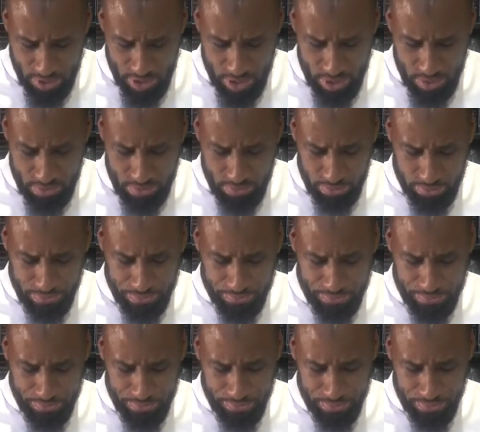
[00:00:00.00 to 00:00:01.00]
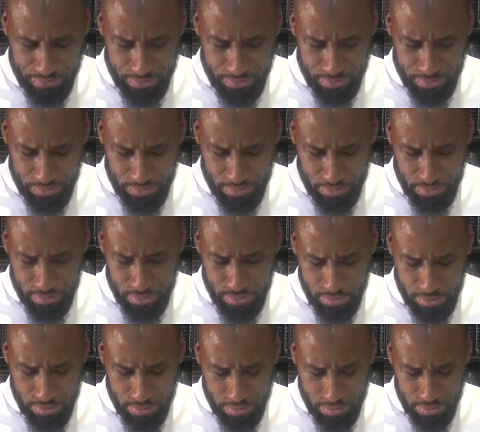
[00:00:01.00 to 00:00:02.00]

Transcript: (silence)